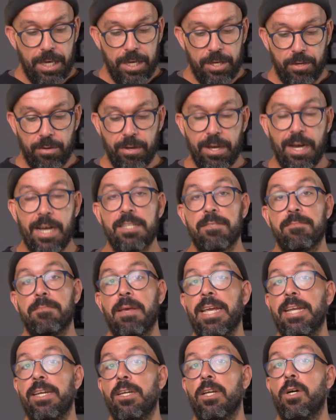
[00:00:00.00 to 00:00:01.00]
you guys
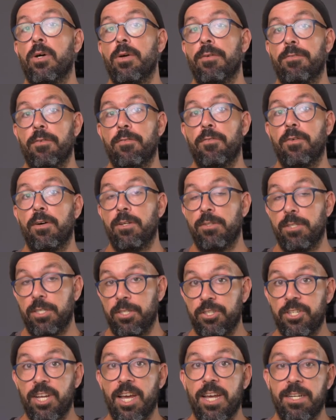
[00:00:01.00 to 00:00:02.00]
may know, if you follow this
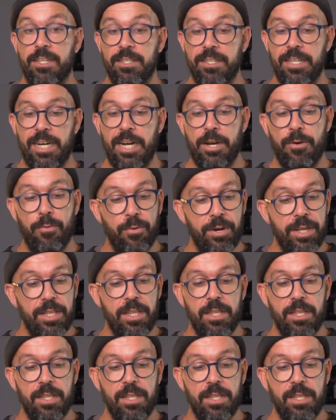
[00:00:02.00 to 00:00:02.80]
channel, that I really